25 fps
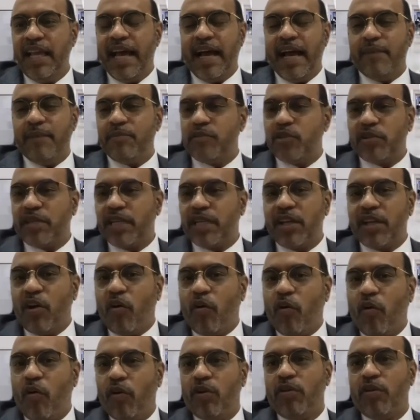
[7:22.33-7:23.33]
I'm talking
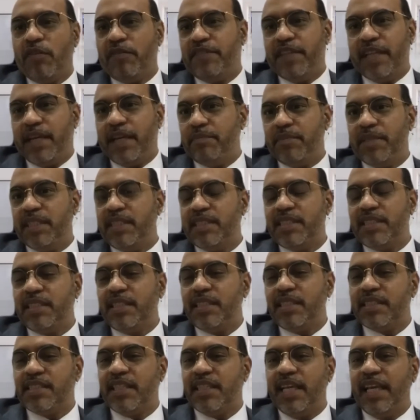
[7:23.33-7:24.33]
all of them. This
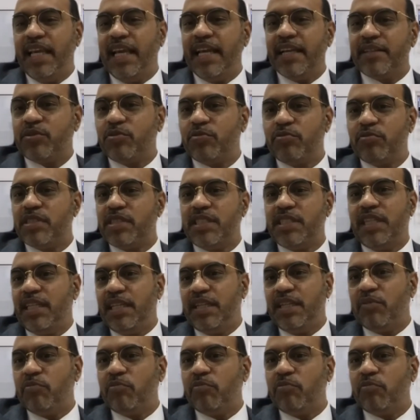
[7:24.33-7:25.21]
is A to Z.